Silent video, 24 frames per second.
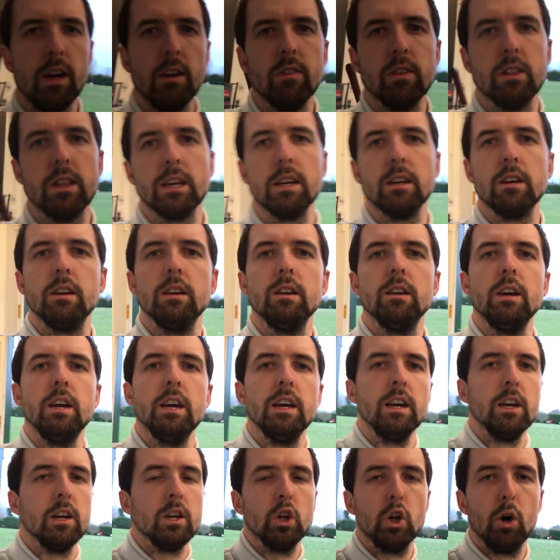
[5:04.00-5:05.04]
I think,
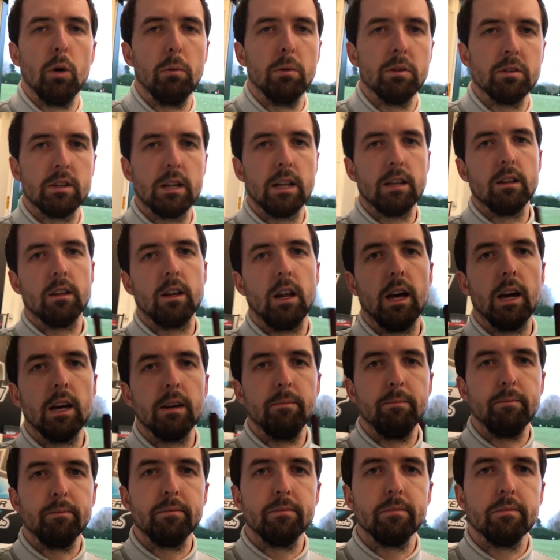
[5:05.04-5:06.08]
normal standard lie.